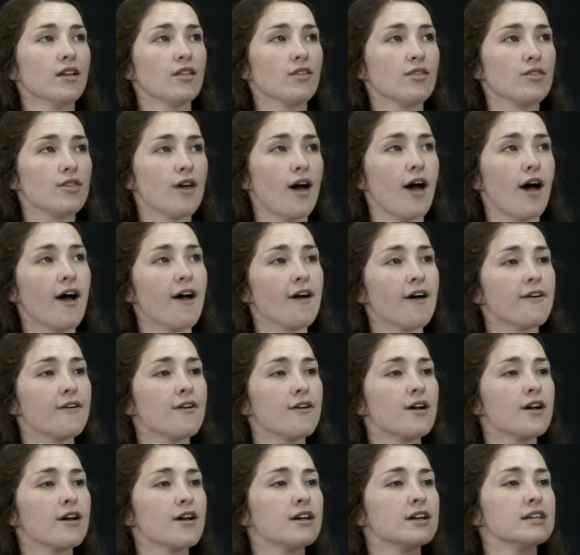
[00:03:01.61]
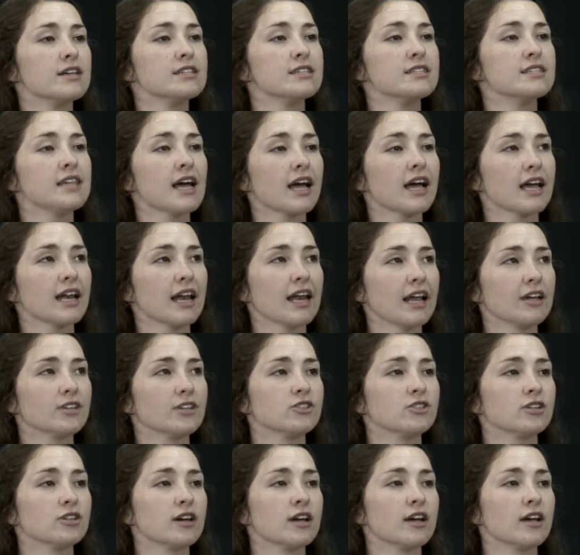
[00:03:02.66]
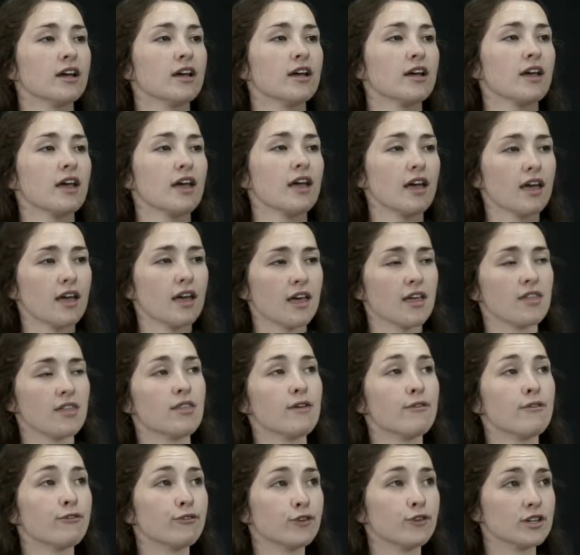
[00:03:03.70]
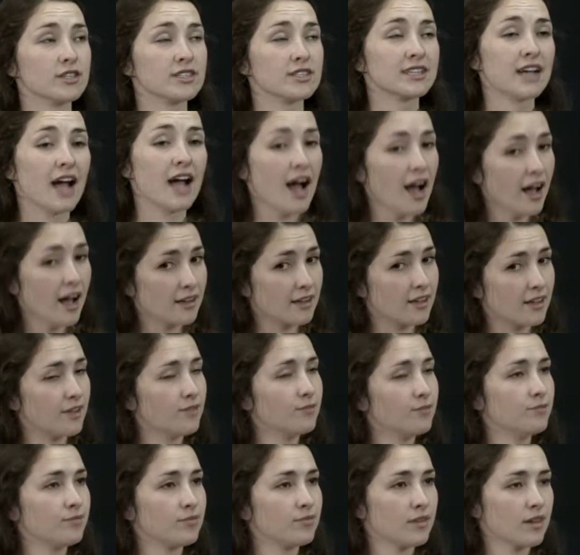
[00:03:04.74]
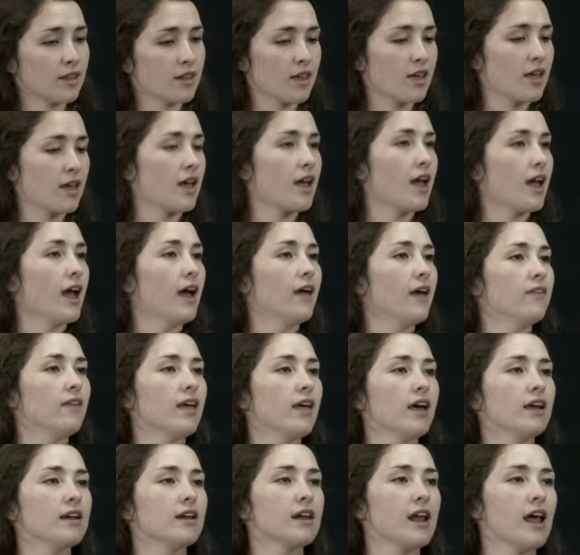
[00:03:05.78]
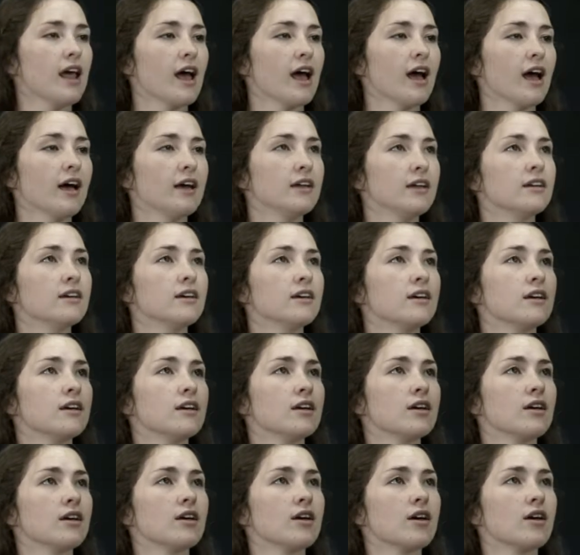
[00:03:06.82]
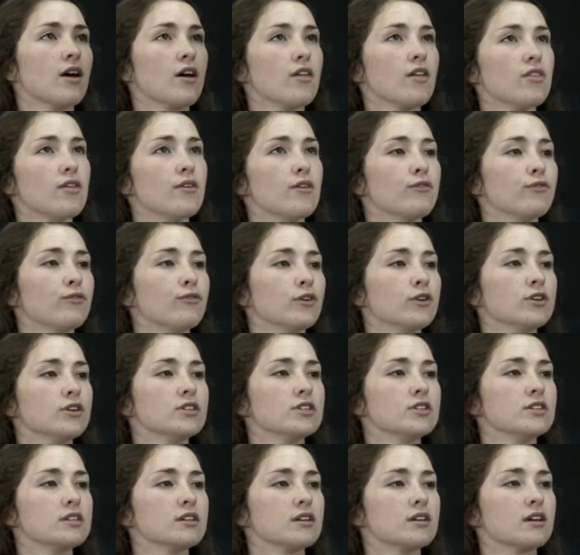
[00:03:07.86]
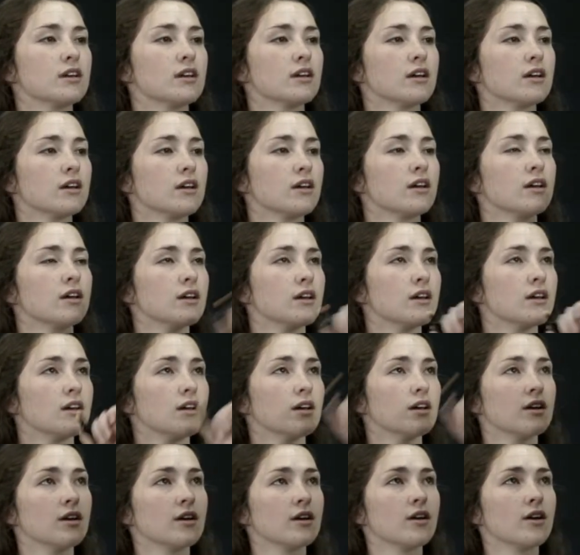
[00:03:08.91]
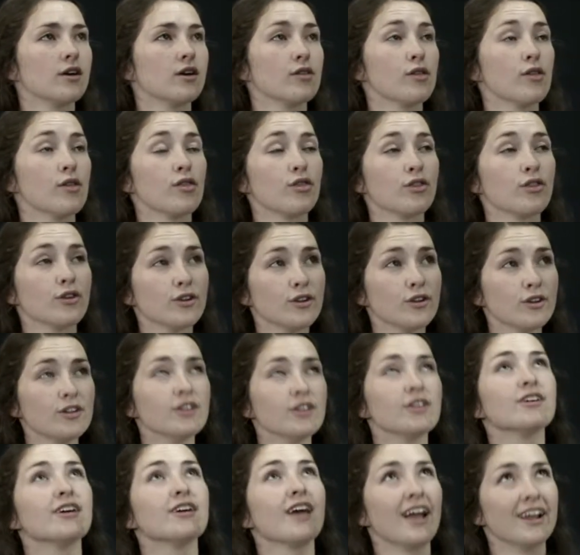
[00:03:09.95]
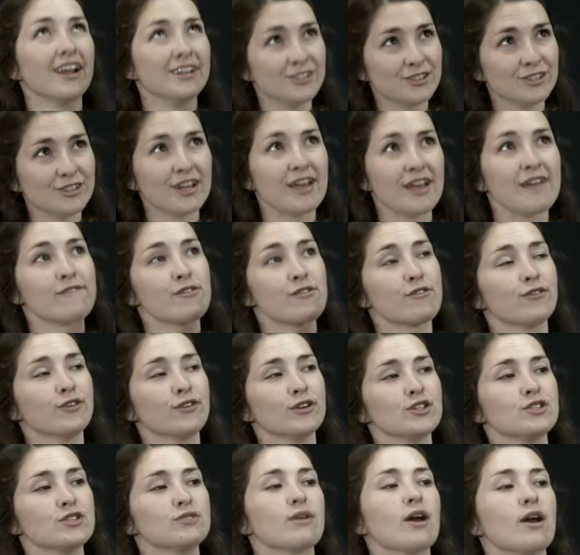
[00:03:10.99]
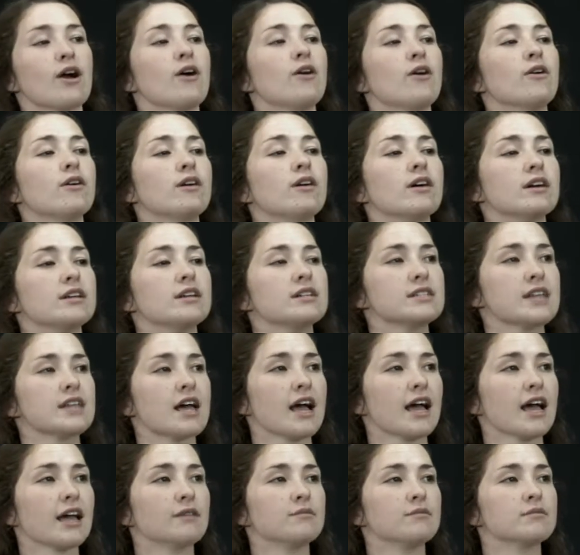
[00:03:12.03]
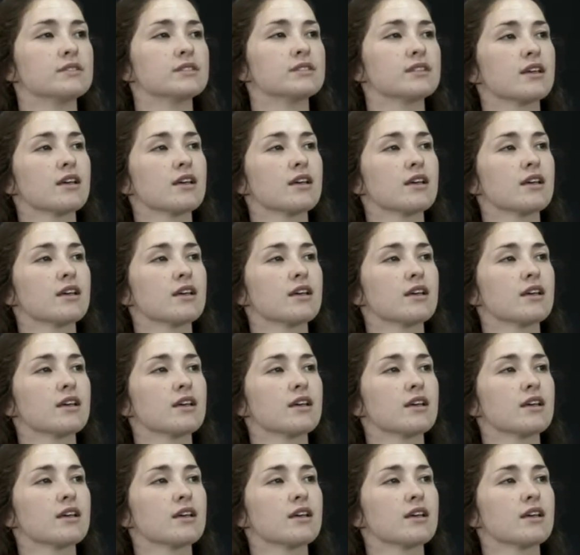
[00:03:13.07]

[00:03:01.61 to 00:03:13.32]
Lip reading: the second entry in the first column, and then add the first or the third entry of the first row times